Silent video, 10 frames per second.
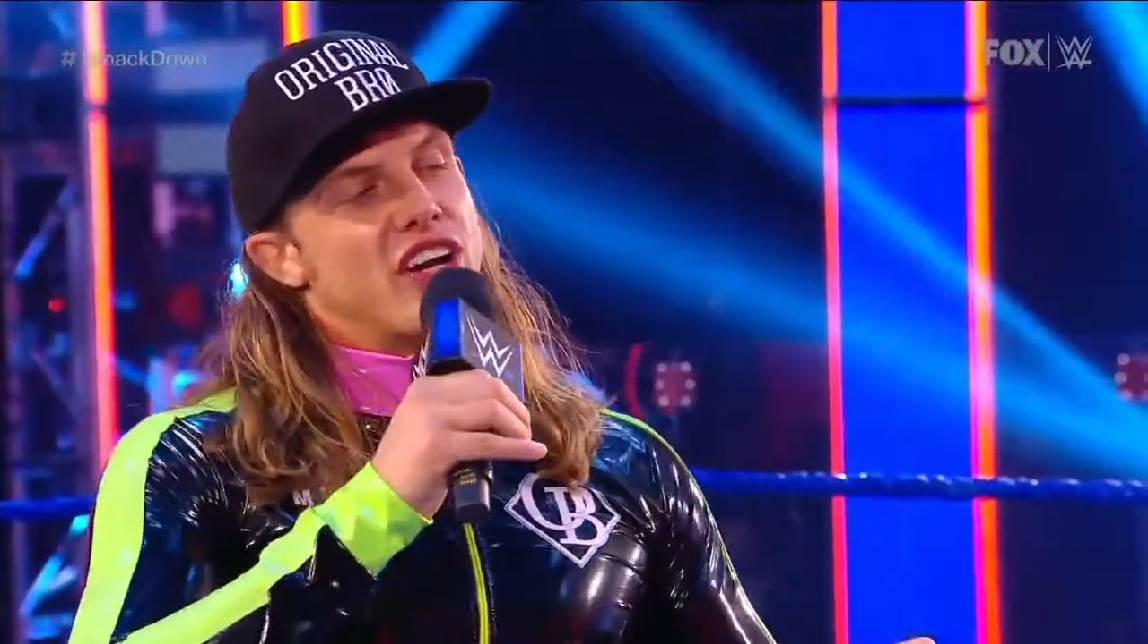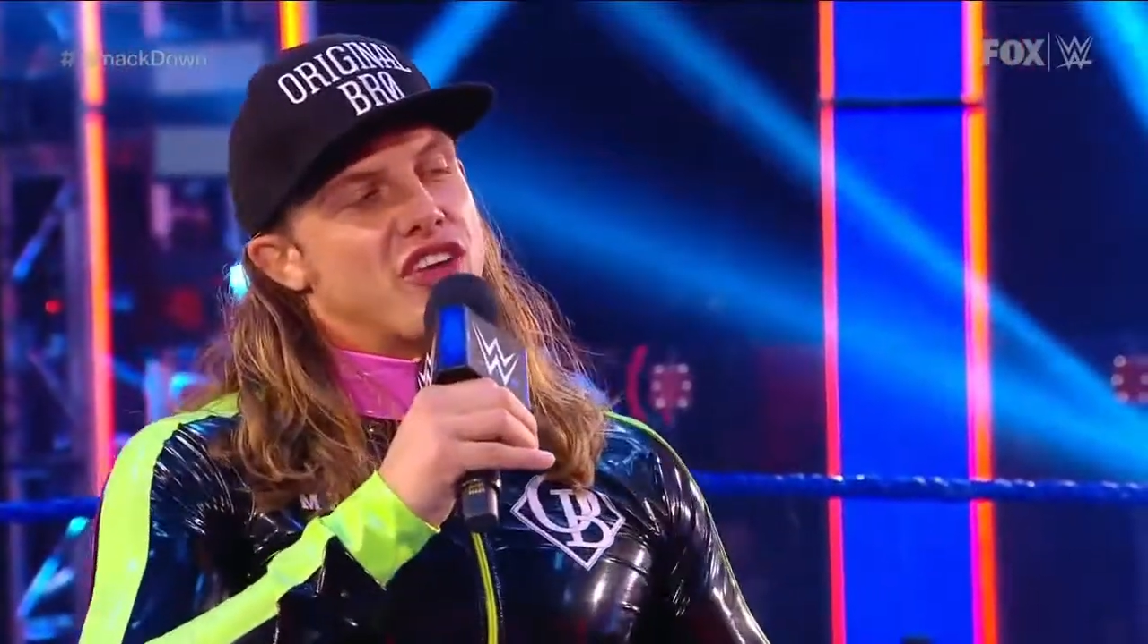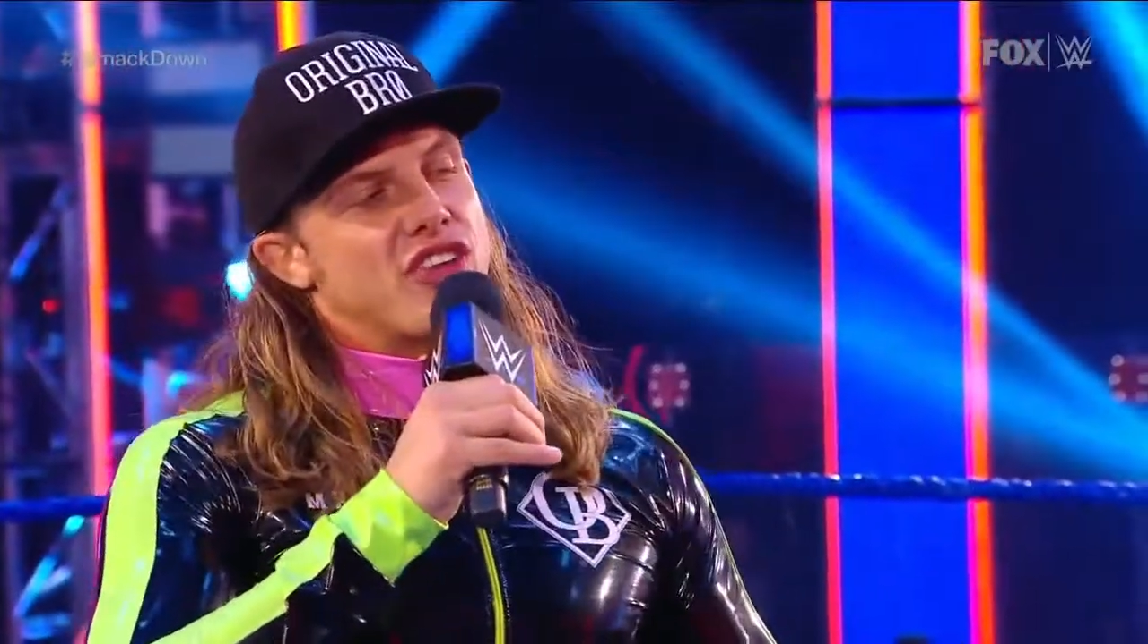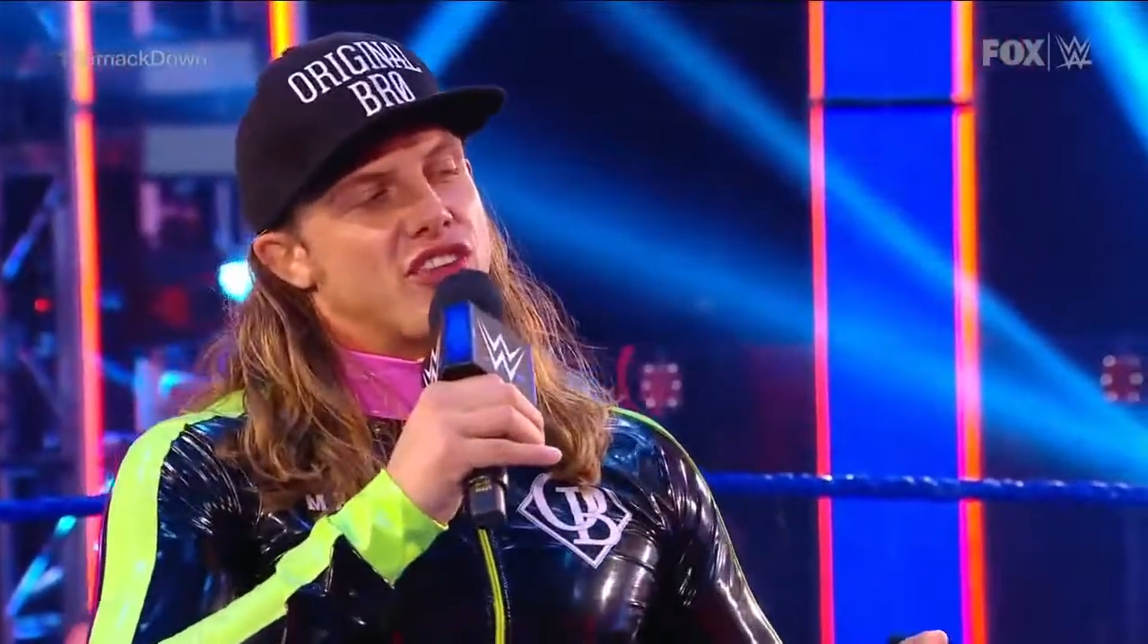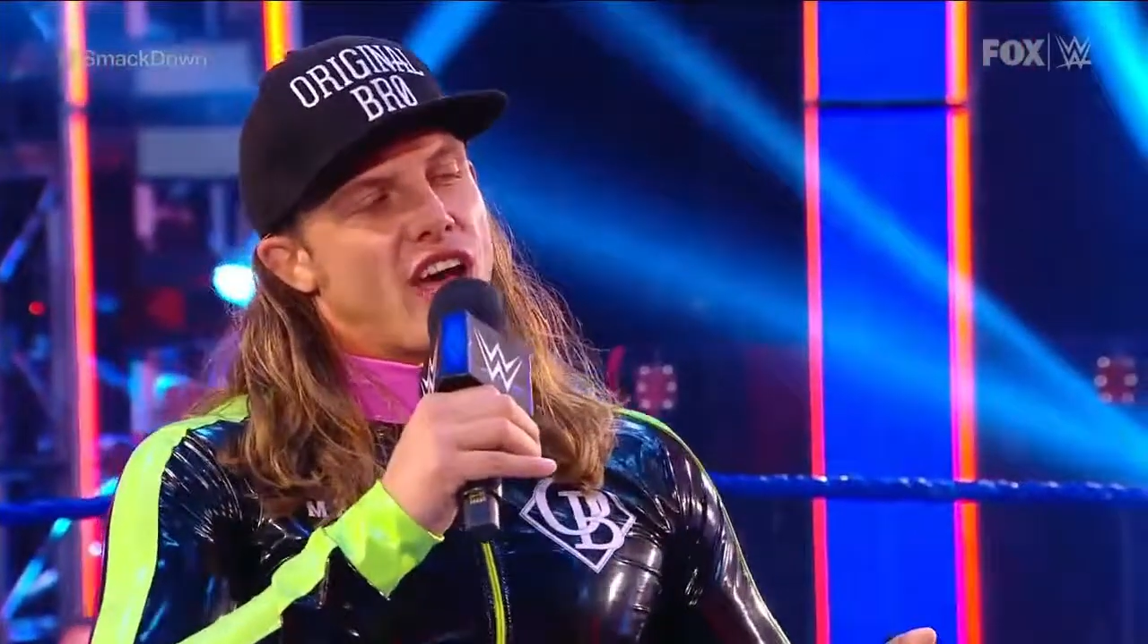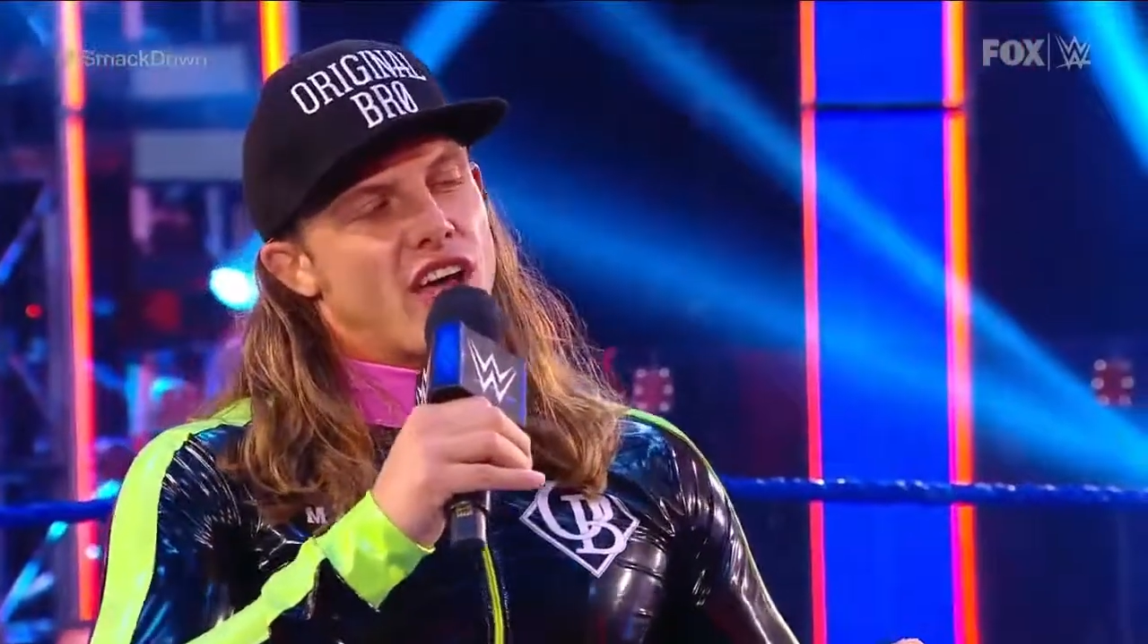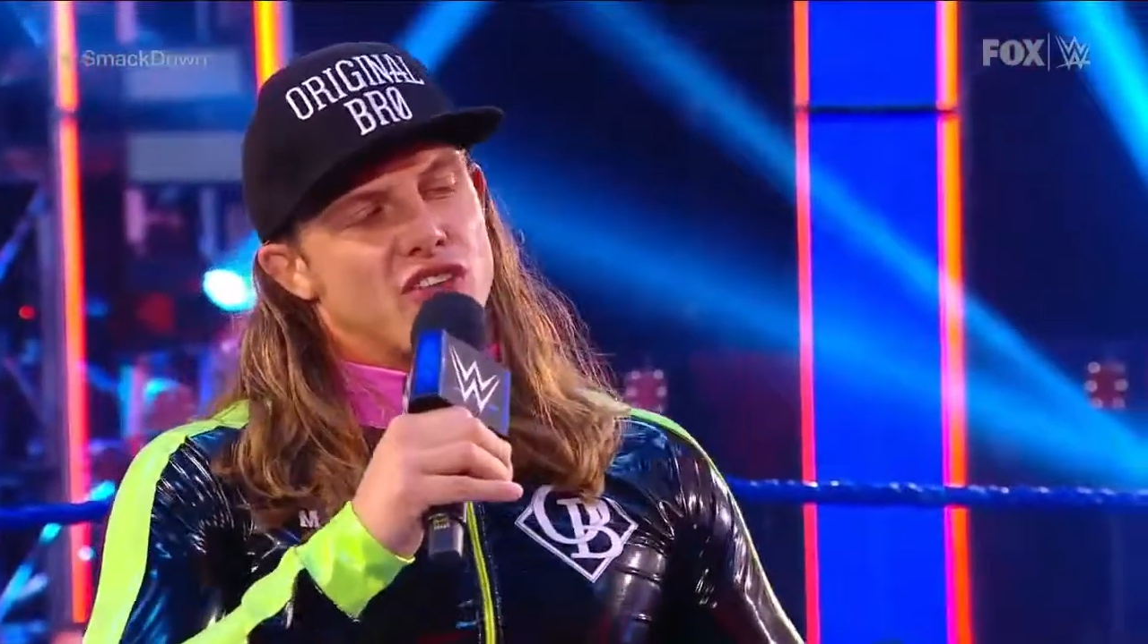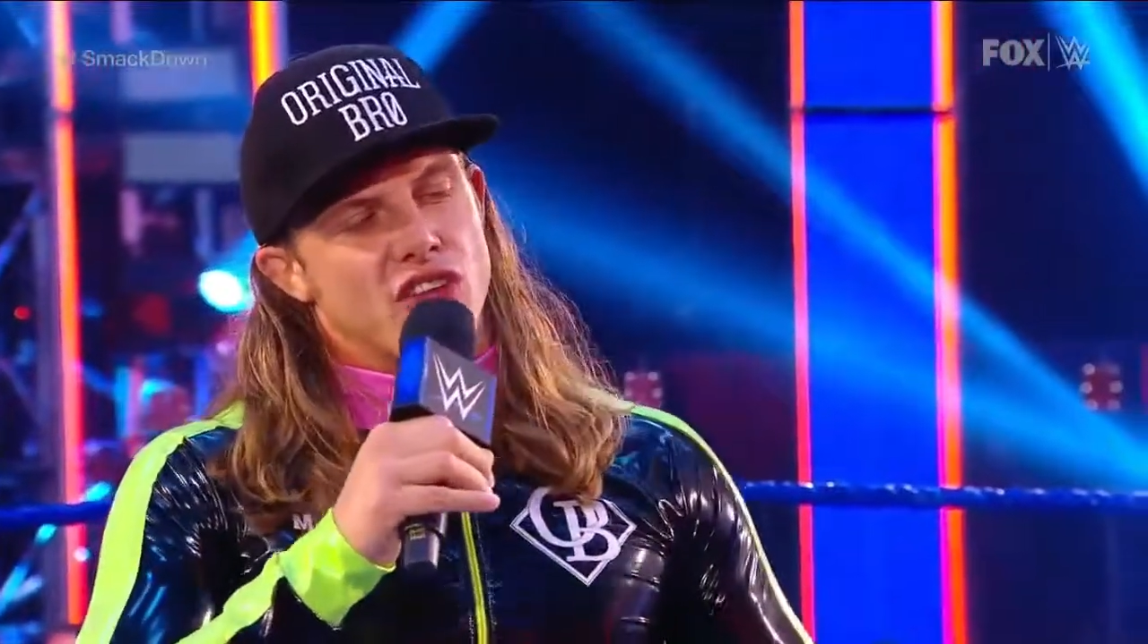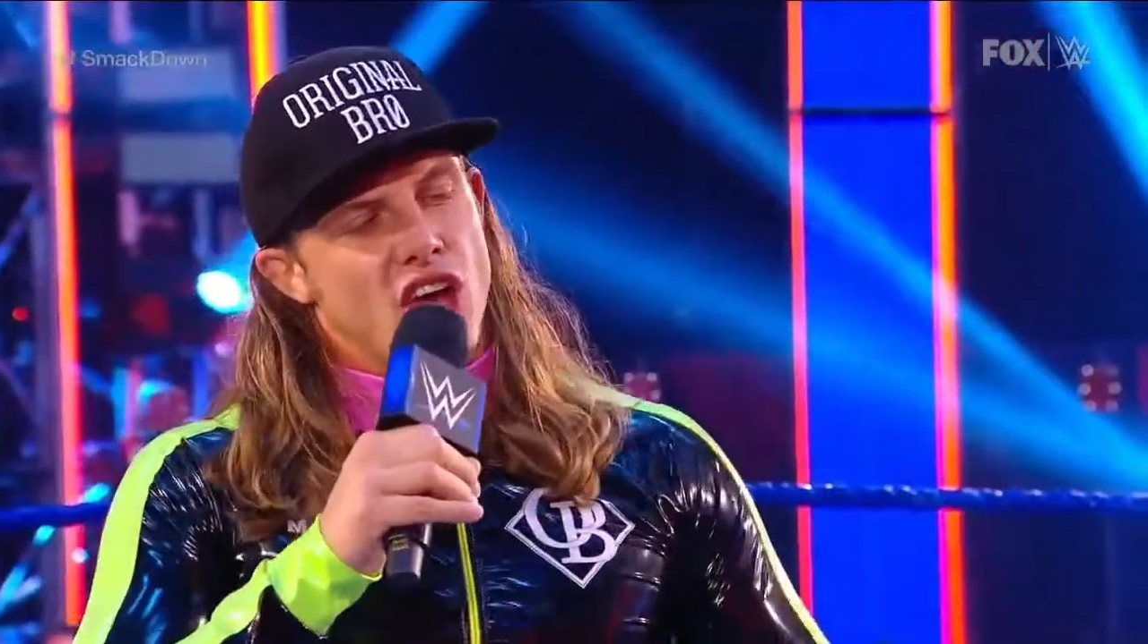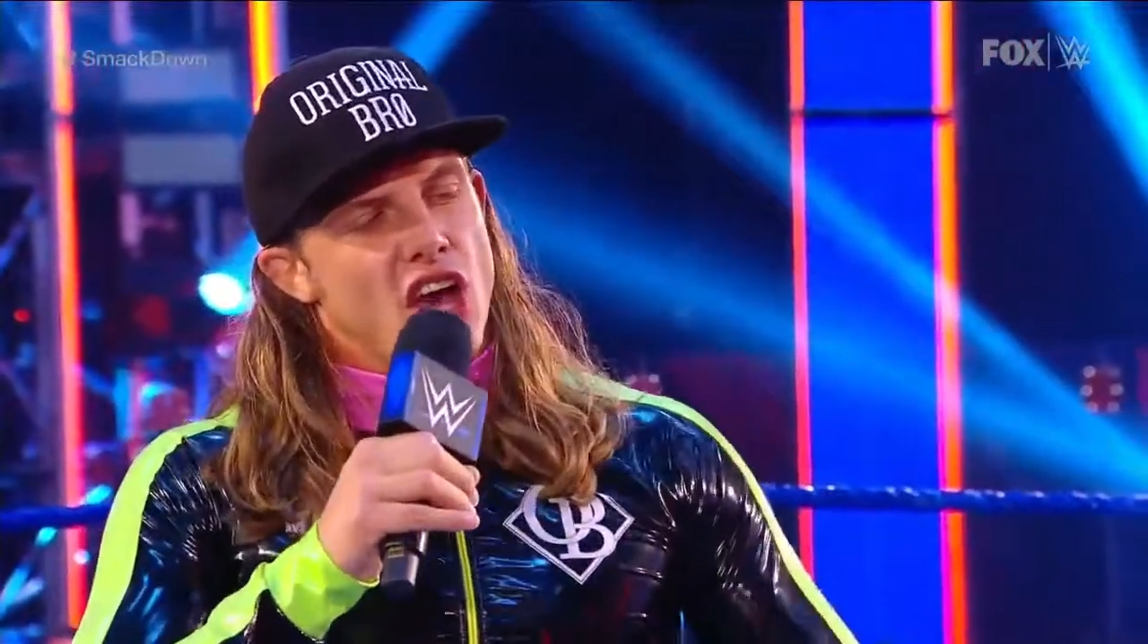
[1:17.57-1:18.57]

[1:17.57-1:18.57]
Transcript: AJ Styles,